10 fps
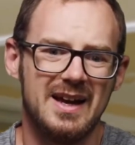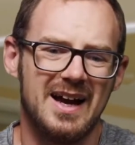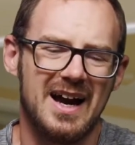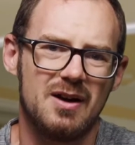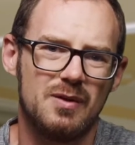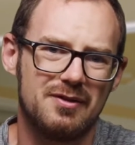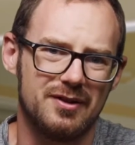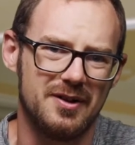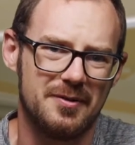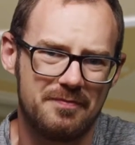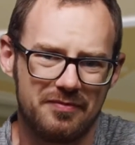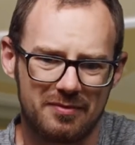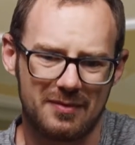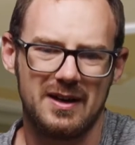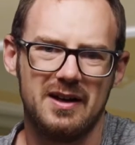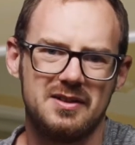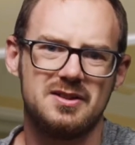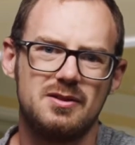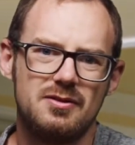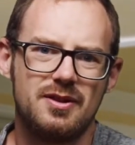However, I
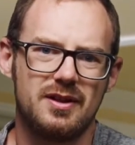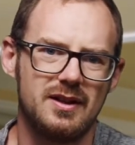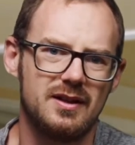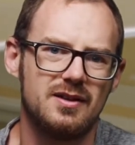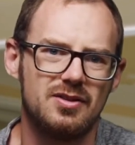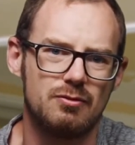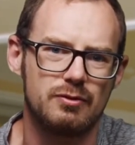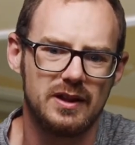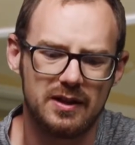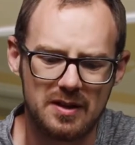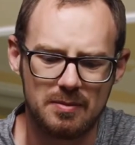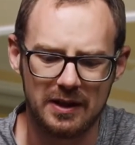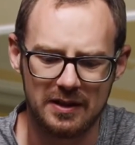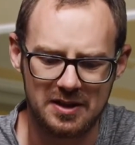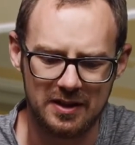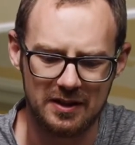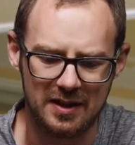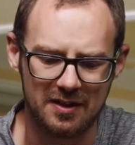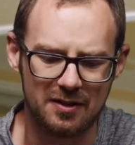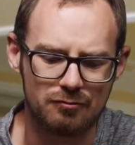do think the reliability
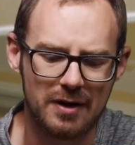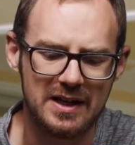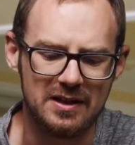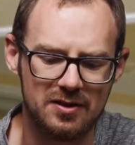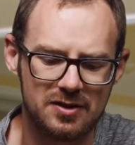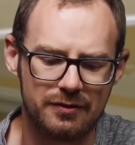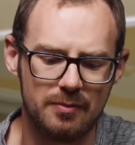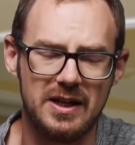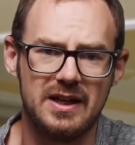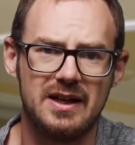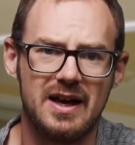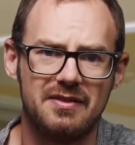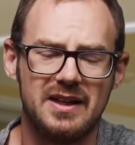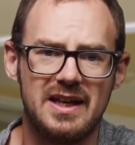and the range for me and the